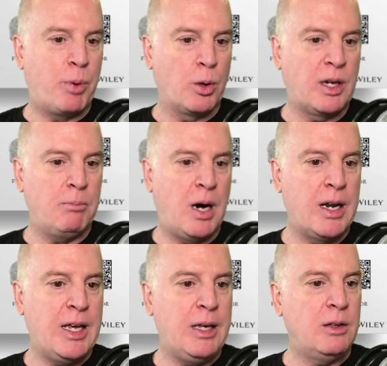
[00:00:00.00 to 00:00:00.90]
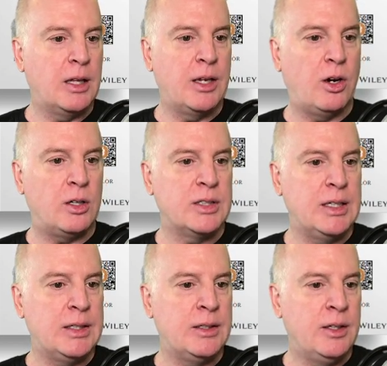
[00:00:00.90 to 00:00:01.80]
Broken Money, Lynn
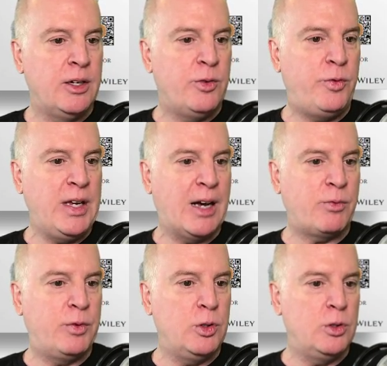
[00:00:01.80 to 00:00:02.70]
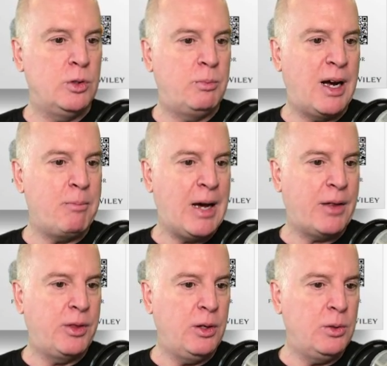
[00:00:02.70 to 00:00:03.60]
Alden, Fiat Food by
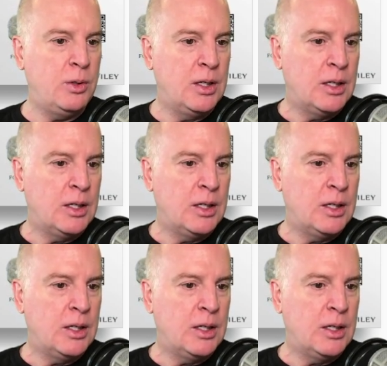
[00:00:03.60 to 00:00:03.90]
Matthew